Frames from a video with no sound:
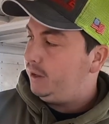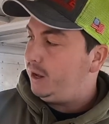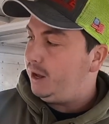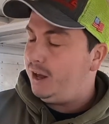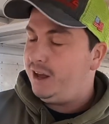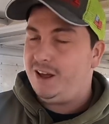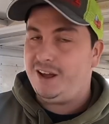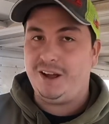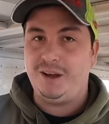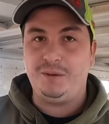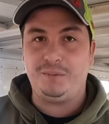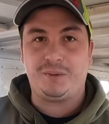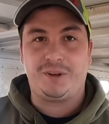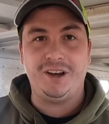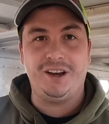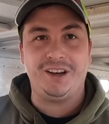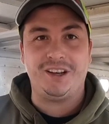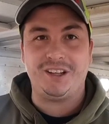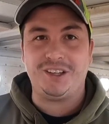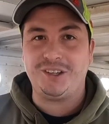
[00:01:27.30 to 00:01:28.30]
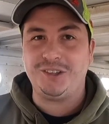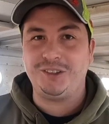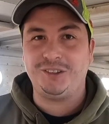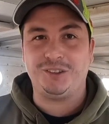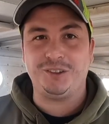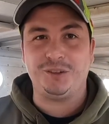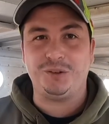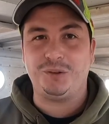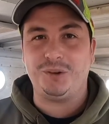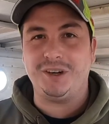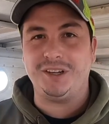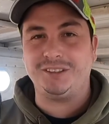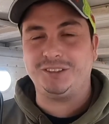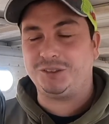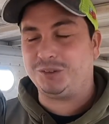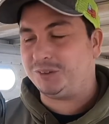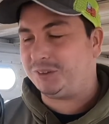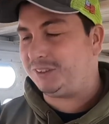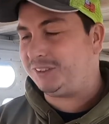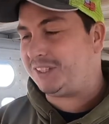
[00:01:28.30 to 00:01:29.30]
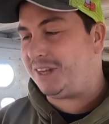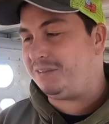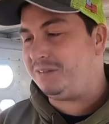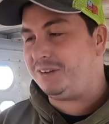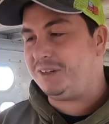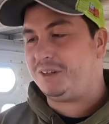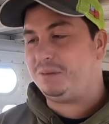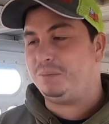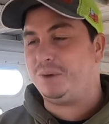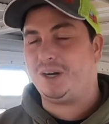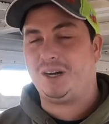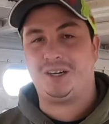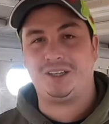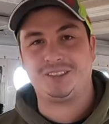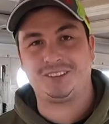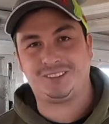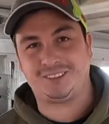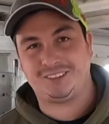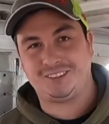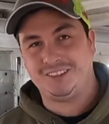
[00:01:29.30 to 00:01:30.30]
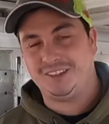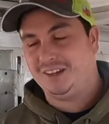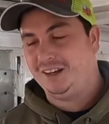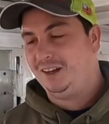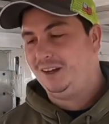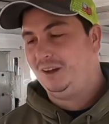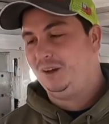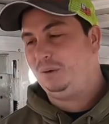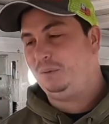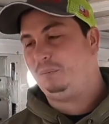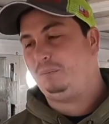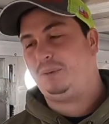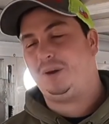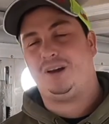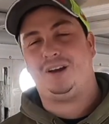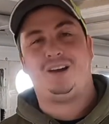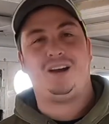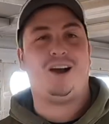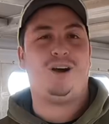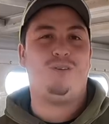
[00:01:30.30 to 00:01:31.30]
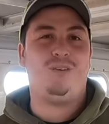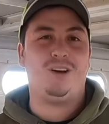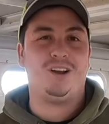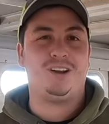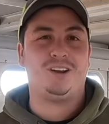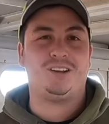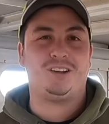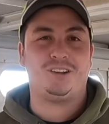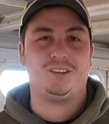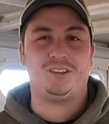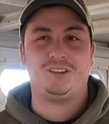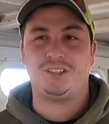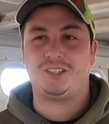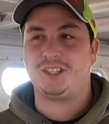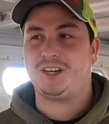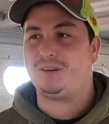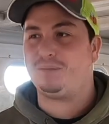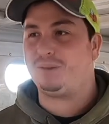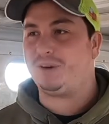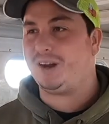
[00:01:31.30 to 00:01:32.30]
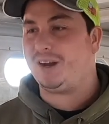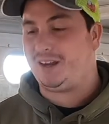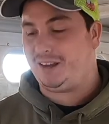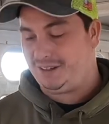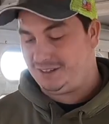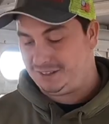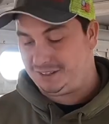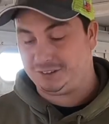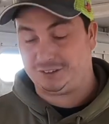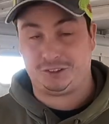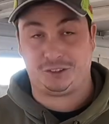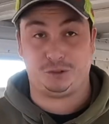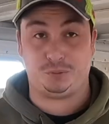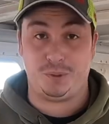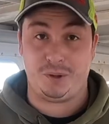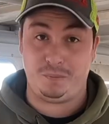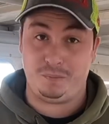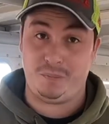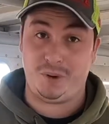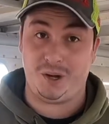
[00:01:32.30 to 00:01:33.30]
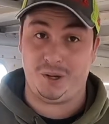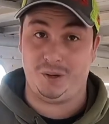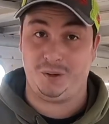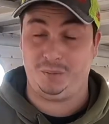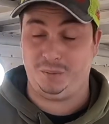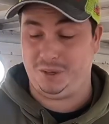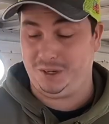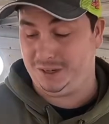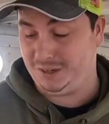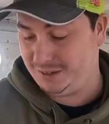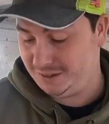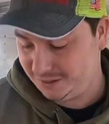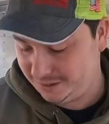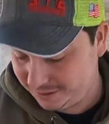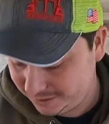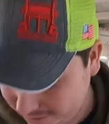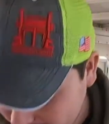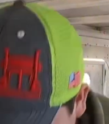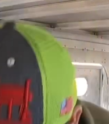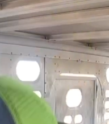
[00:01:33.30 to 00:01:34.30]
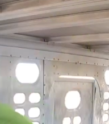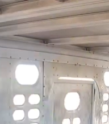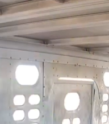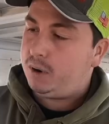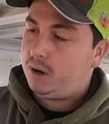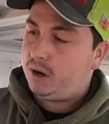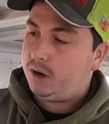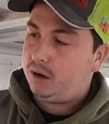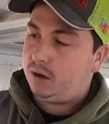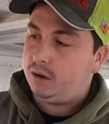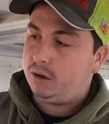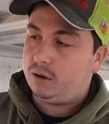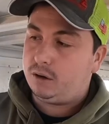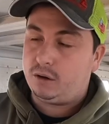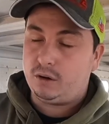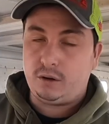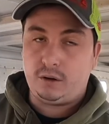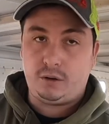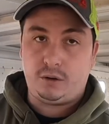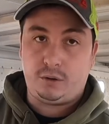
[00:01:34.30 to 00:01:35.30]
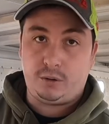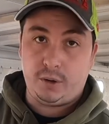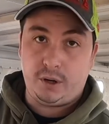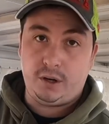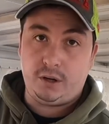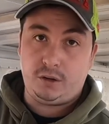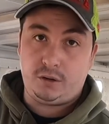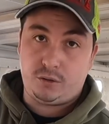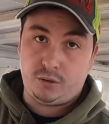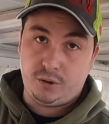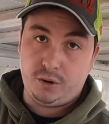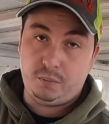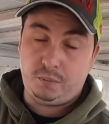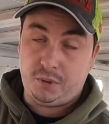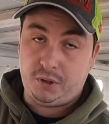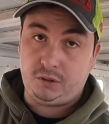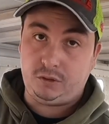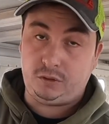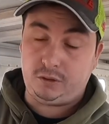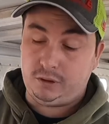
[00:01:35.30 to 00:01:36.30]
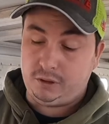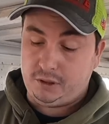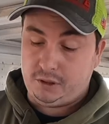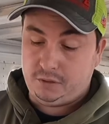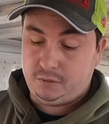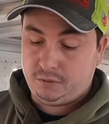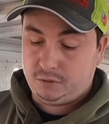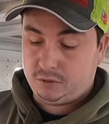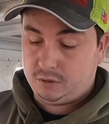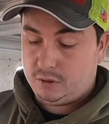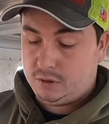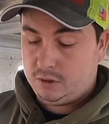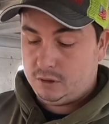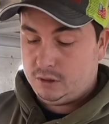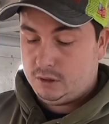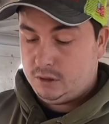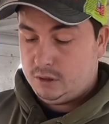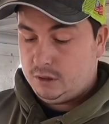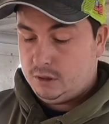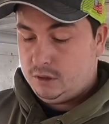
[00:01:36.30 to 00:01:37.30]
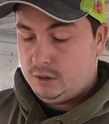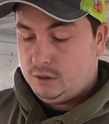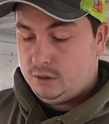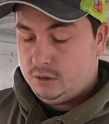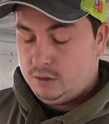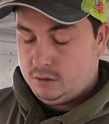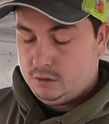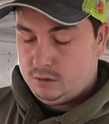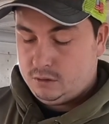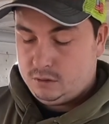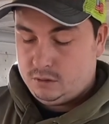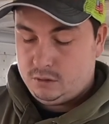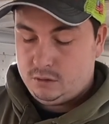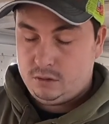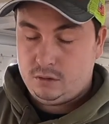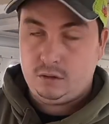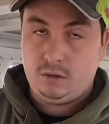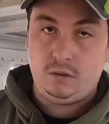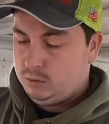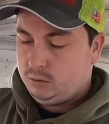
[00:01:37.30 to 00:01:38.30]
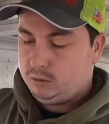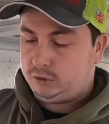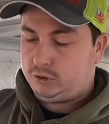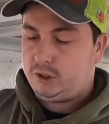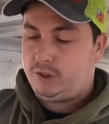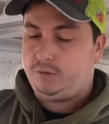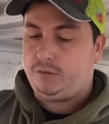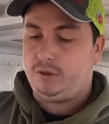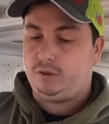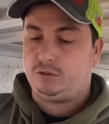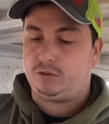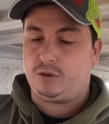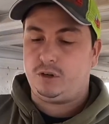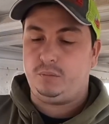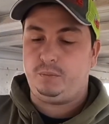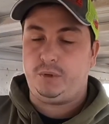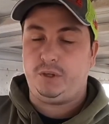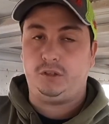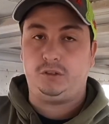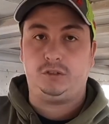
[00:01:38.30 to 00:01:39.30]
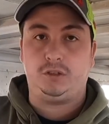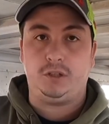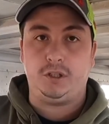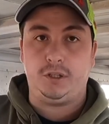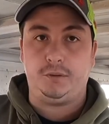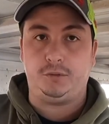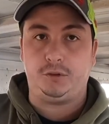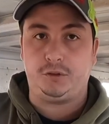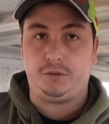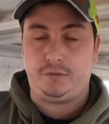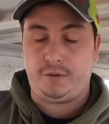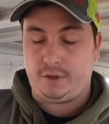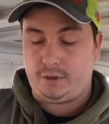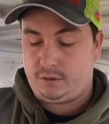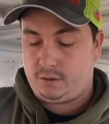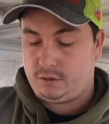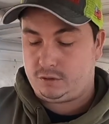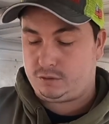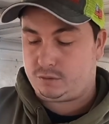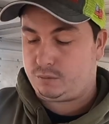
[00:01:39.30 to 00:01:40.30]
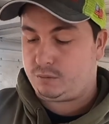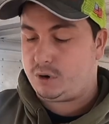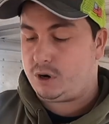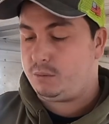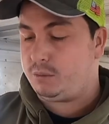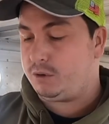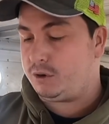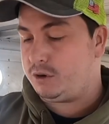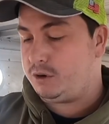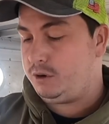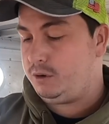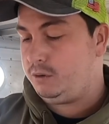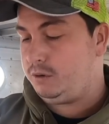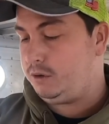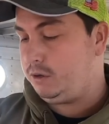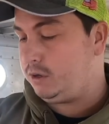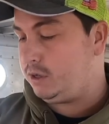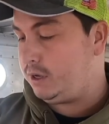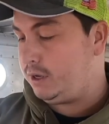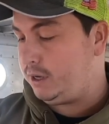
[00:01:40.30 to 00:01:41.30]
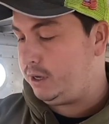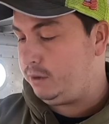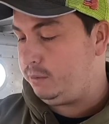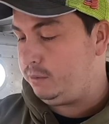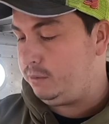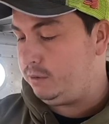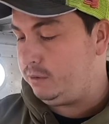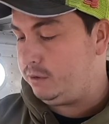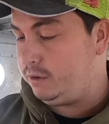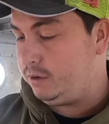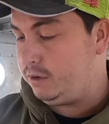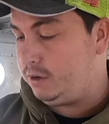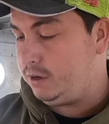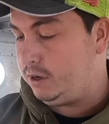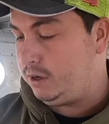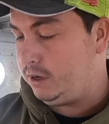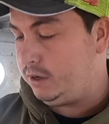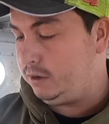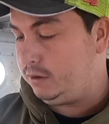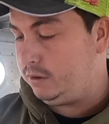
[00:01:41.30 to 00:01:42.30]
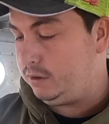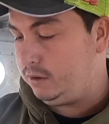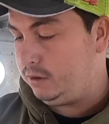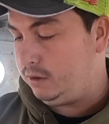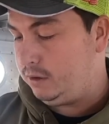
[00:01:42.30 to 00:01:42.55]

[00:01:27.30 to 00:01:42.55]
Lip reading: I'm gonna use it once. It's 70 bucks, but I wanted to do the job right because this has been bugging me. Bought gridded crimping sleeves. We'll see if these crimping sleeves fit this rubber coated cable or not.